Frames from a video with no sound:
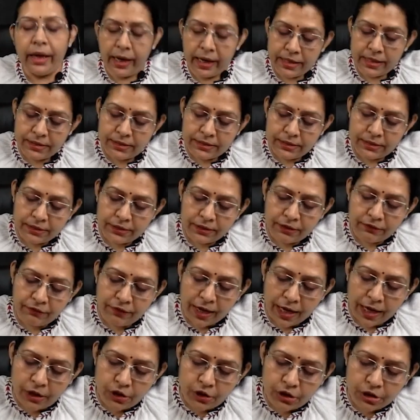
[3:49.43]
And the
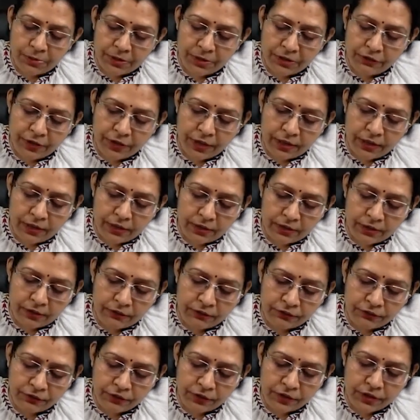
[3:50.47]
values between the
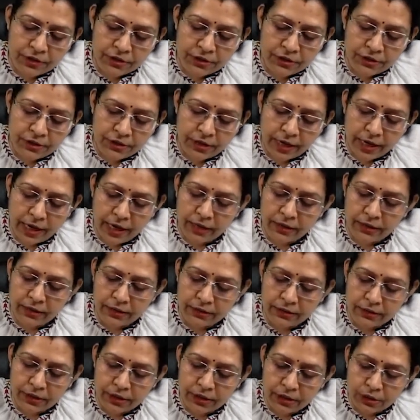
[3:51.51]
first and
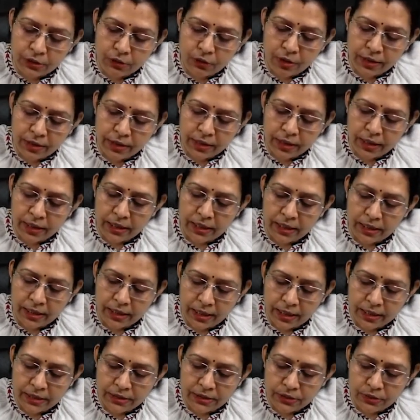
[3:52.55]
the third quartile
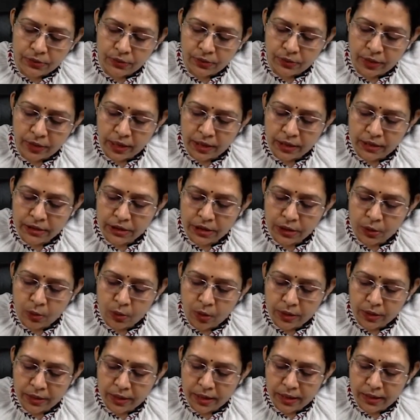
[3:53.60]
is your
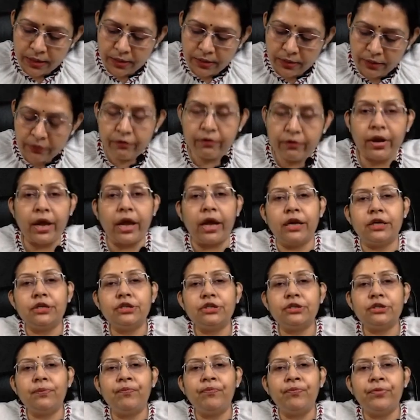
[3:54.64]
interquartile
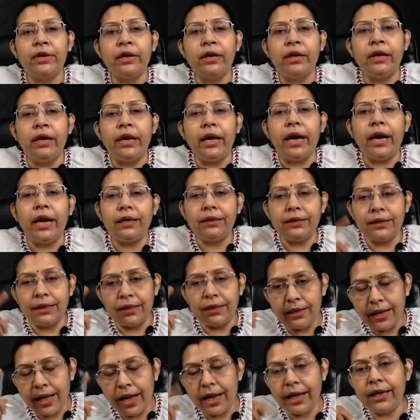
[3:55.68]
range. And the
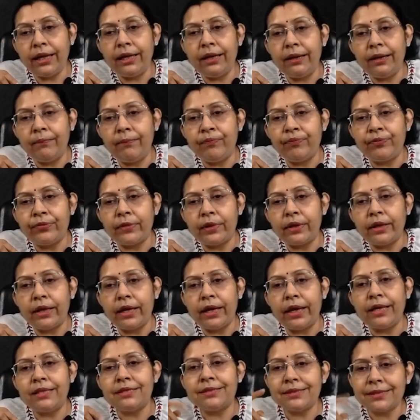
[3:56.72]
line
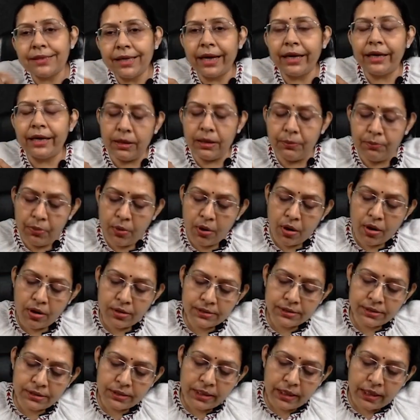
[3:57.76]
inside the
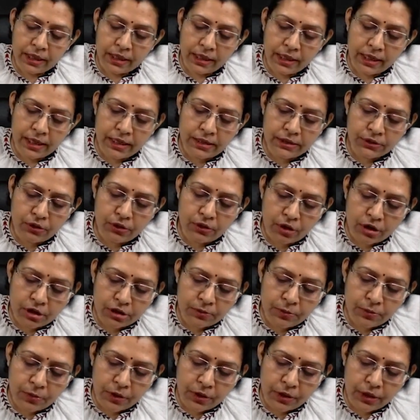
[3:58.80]
box is
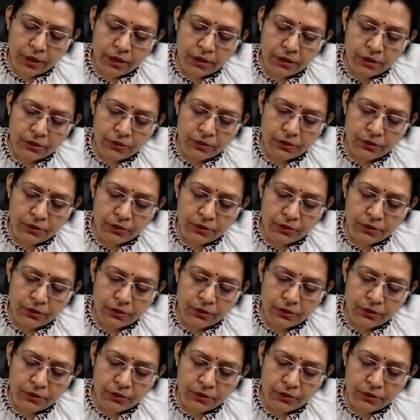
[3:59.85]
corresponding to